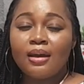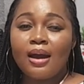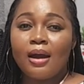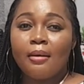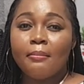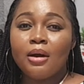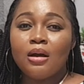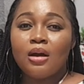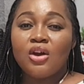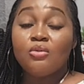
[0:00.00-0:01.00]
um,
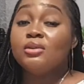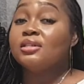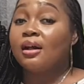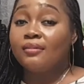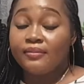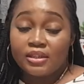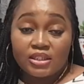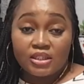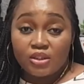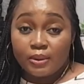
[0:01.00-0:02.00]
resolve the
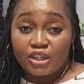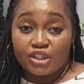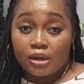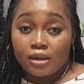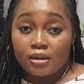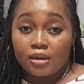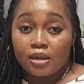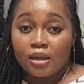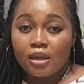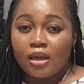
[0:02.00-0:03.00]
situation
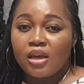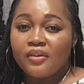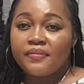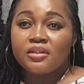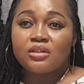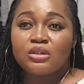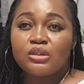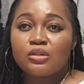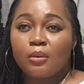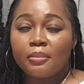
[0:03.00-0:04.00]
if it is
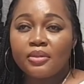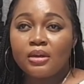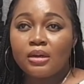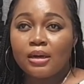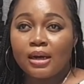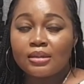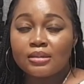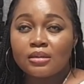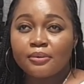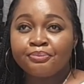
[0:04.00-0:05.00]
something that
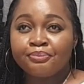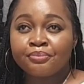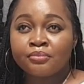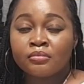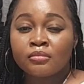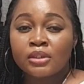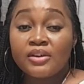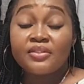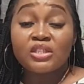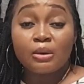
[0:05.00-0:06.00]

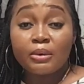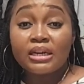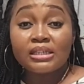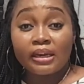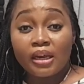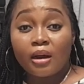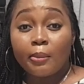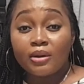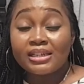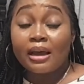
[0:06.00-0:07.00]
if it is someone that I care
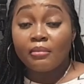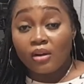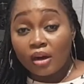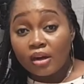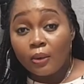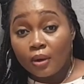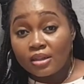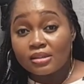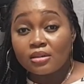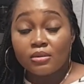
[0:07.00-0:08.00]
about, I'm gonna
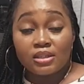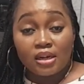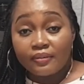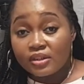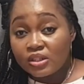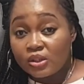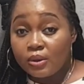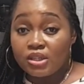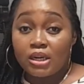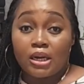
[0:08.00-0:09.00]
want to resolve the
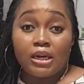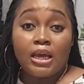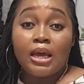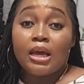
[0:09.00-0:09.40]
situation and